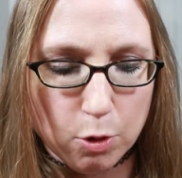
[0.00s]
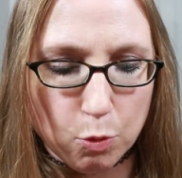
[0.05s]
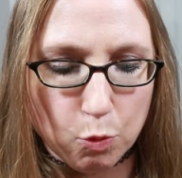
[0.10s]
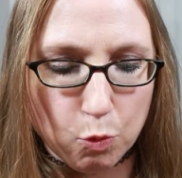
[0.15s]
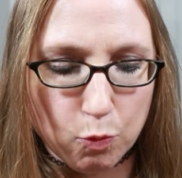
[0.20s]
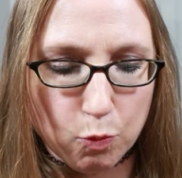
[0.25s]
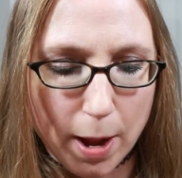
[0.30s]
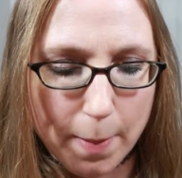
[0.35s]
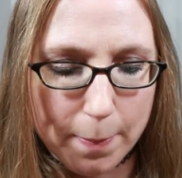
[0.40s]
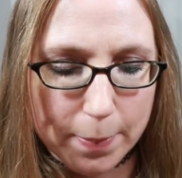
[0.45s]

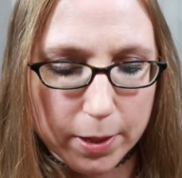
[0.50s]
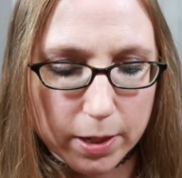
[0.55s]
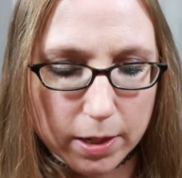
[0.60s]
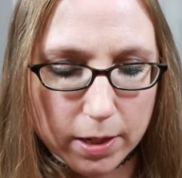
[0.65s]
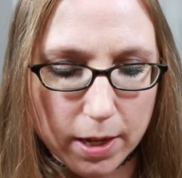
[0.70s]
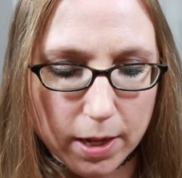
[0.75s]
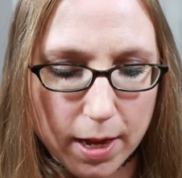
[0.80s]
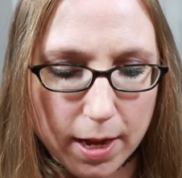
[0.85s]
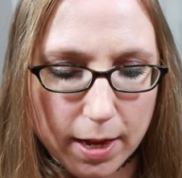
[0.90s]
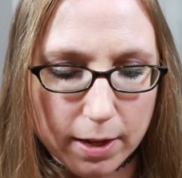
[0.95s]

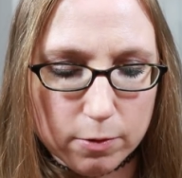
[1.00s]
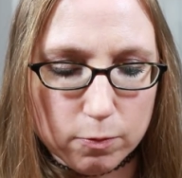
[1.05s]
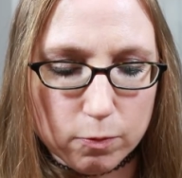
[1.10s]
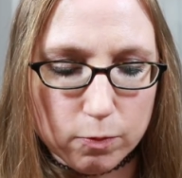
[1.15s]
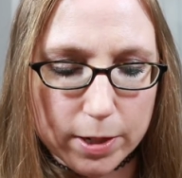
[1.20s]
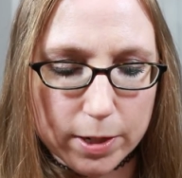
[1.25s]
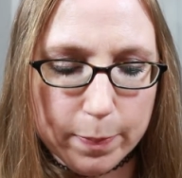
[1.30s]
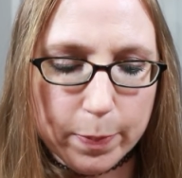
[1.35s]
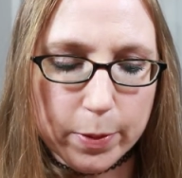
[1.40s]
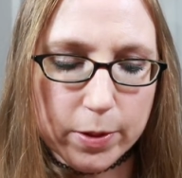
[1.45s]
Replica,
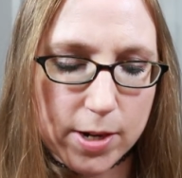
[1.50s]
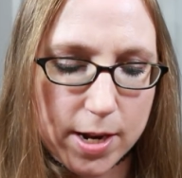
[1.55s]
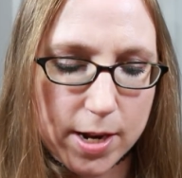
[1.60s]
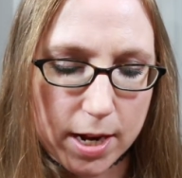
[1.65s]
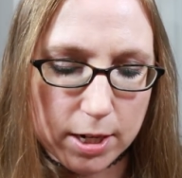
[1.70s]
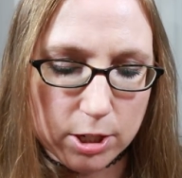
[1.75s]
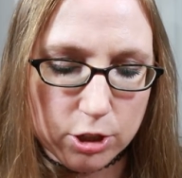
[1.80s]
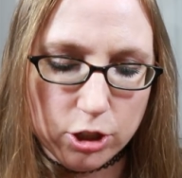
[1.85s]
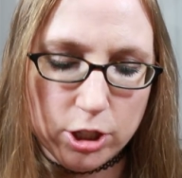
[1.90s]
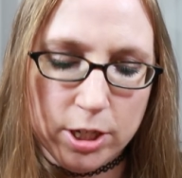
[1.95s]

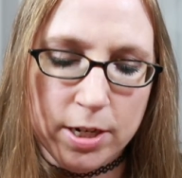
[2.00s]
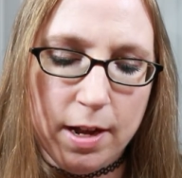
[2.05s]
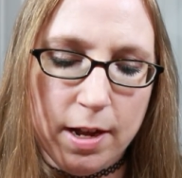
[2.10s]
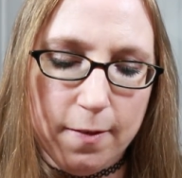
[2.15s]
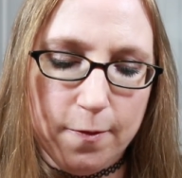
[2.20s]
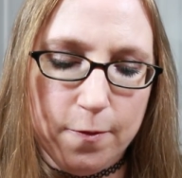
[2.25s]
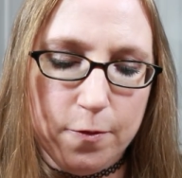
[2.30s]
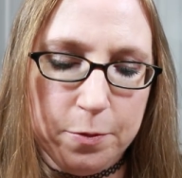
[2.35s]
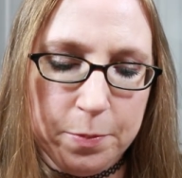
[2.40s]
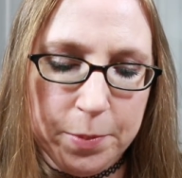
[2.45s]
reproduction
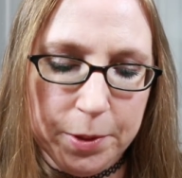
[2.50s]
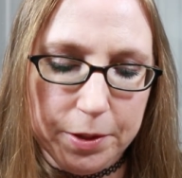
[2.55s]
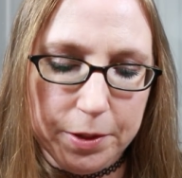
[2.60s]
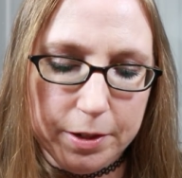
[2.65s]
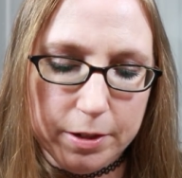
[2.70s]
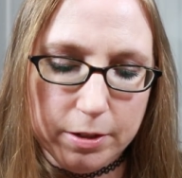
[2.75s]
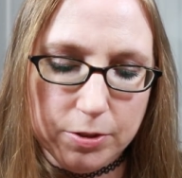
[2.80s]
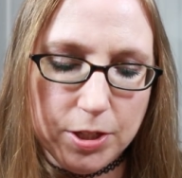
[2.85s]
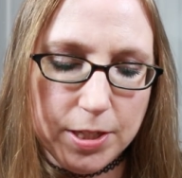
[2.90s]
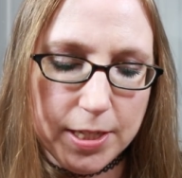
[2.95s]
of
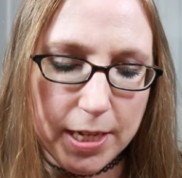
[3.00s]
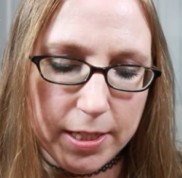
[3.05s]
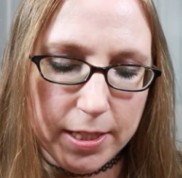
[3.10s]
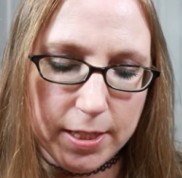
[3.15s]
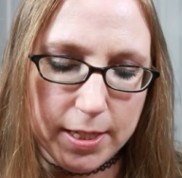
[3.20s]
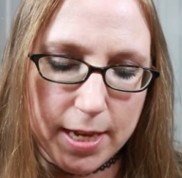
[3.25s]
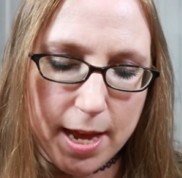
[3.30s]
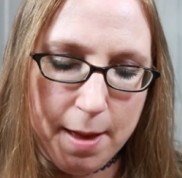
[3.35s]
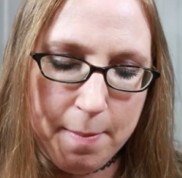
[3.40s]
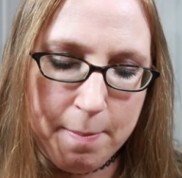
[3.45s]
familiar
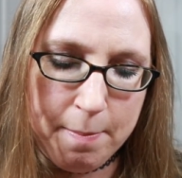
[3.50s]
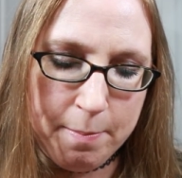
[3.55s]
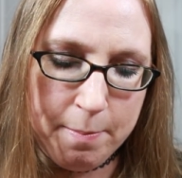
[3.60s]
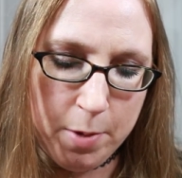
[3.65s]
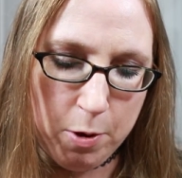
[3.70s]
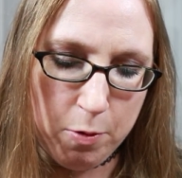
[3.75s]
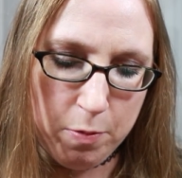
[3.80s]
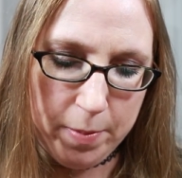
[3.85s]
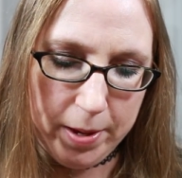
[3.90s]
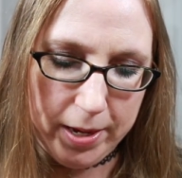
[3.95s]
scents and
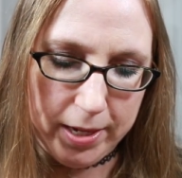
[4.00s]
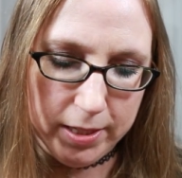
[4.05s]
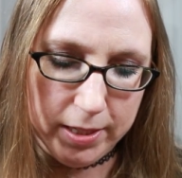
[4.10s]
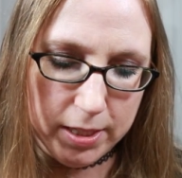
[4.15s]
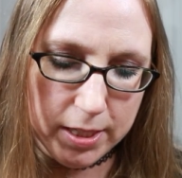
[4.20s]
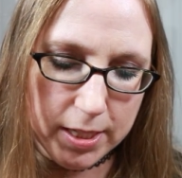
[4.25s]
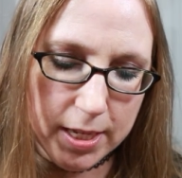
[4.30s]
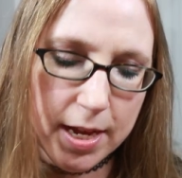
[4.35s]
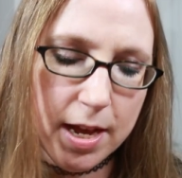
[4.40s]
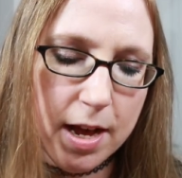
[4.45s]

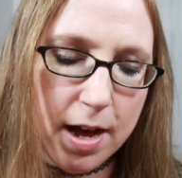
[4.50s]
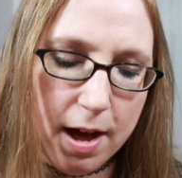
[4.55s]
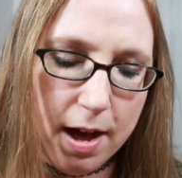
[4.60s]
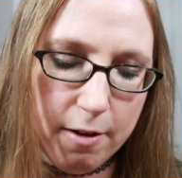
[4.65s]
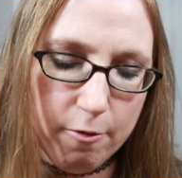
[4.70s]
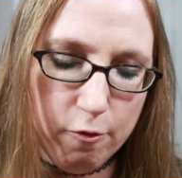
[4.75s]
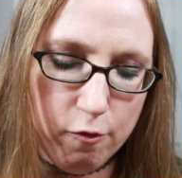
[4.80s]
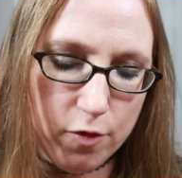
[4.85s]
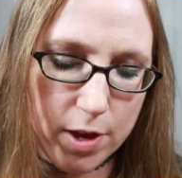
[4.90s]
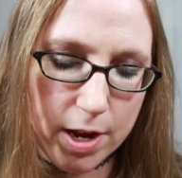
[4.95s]
moments
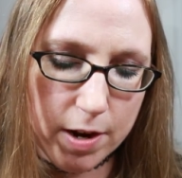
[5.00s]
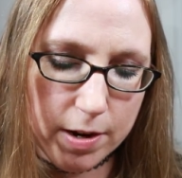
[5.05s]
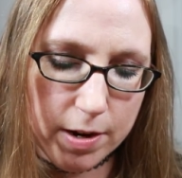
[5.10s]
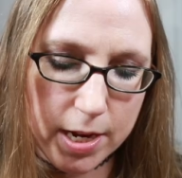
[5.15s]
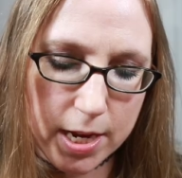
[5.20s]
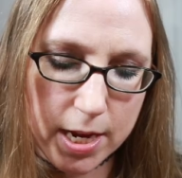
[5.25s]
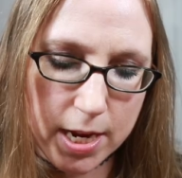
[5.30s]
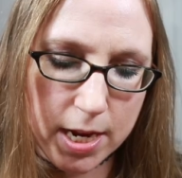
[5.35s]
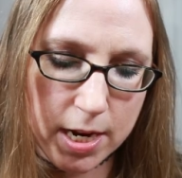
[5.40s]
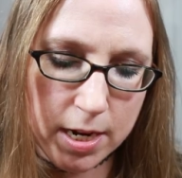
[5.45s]
of
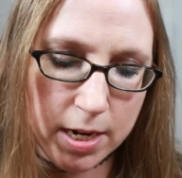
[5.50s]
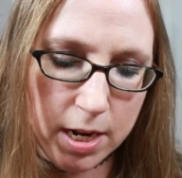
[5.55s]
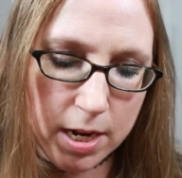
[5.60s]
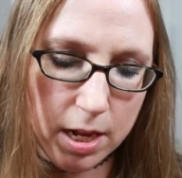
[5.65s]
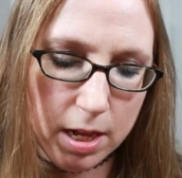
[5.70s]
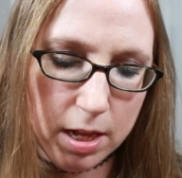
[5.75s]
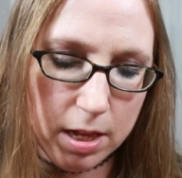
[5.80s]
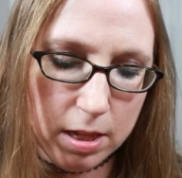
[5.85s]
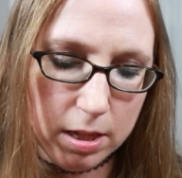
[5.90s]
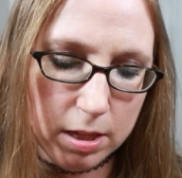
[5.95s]
varying
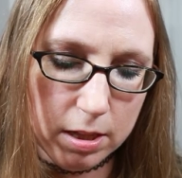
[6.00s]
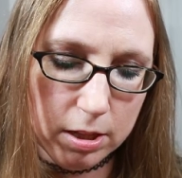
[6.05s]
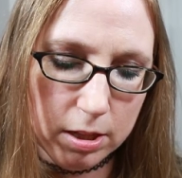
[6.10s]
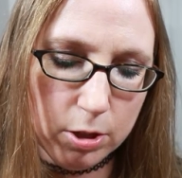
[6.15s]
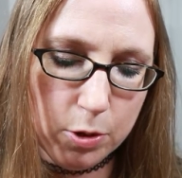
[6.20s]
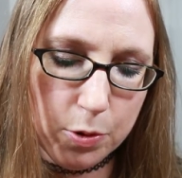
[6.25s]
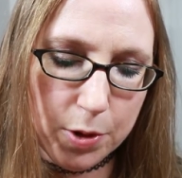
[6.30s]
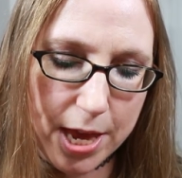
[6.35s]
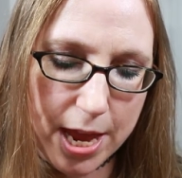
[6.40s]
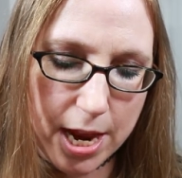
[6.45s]

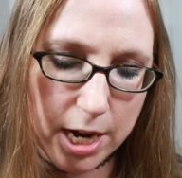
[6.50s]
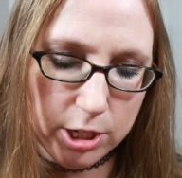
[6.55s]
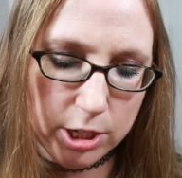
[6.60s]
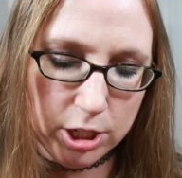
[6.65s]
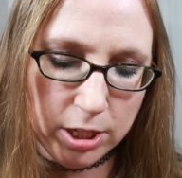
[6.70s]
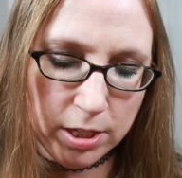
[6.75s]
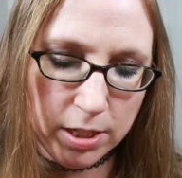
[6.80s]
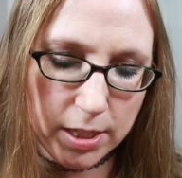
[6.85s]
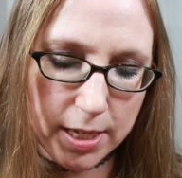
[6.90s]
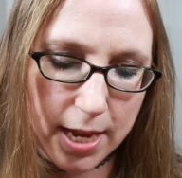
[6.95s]

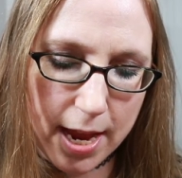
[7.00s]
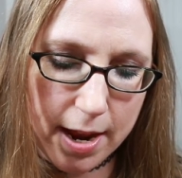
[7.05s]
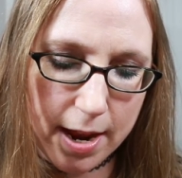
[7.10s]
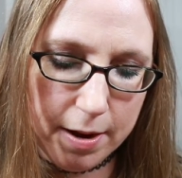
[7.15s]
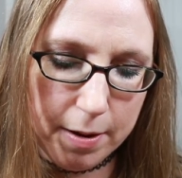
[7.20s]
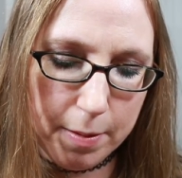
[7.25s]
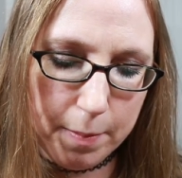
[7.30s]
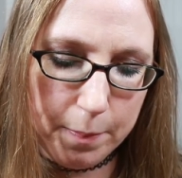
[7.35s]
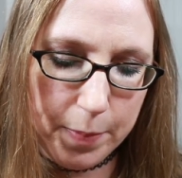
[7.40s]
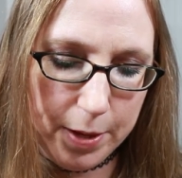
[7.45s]
locations
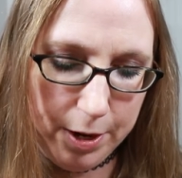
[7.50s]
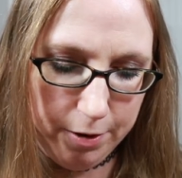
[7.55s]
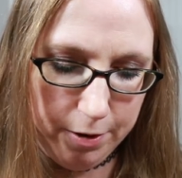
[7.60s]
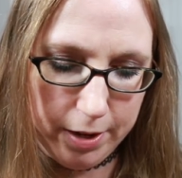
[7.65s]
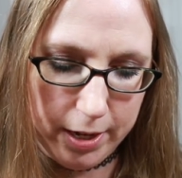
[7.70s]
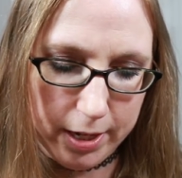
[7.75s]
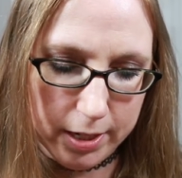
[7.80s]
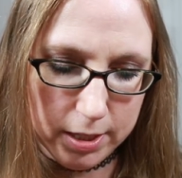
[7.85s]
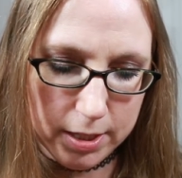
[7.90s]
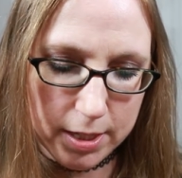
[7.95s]
and
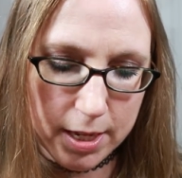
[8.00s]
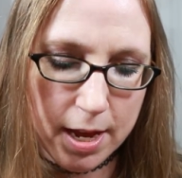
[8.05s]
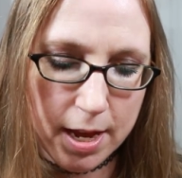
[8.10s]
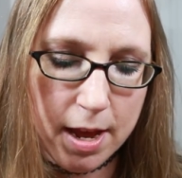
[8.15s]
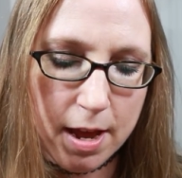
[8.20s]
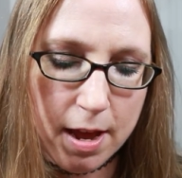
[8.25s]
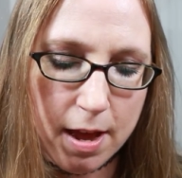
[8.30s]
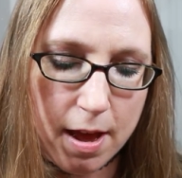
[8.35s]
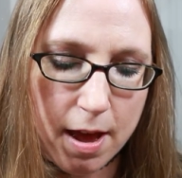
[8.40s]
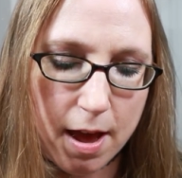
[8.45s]
periods.
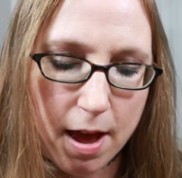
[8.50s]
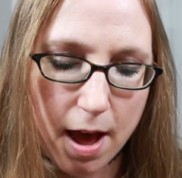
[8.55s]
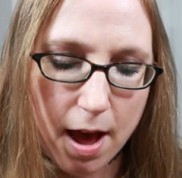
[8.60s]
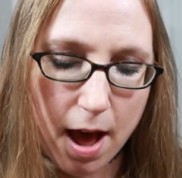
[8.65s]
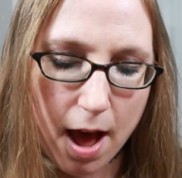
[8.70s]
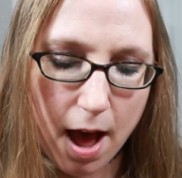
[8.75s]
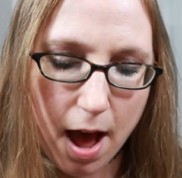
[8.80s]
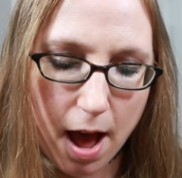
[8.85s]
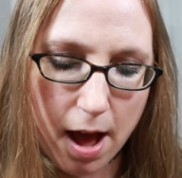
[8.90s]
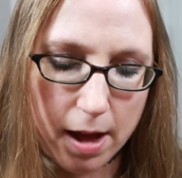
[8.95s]

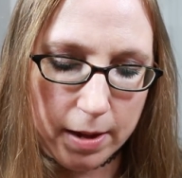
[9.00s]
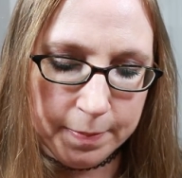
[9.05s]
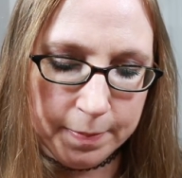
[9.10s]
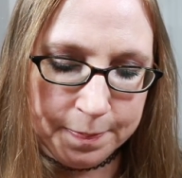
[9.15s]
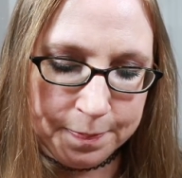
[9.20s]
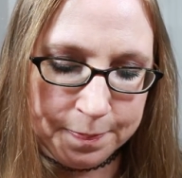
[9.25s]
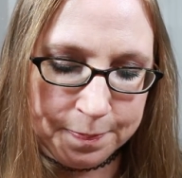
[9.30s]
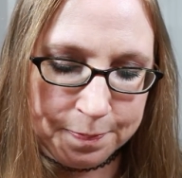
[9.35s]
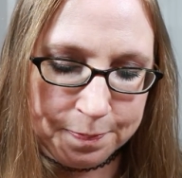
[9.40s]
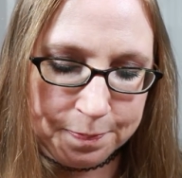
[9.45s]

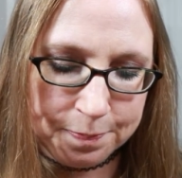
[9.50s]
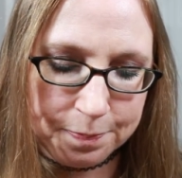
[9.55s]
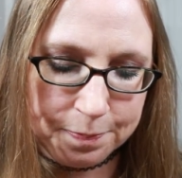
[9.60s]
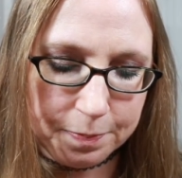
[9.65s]
Um,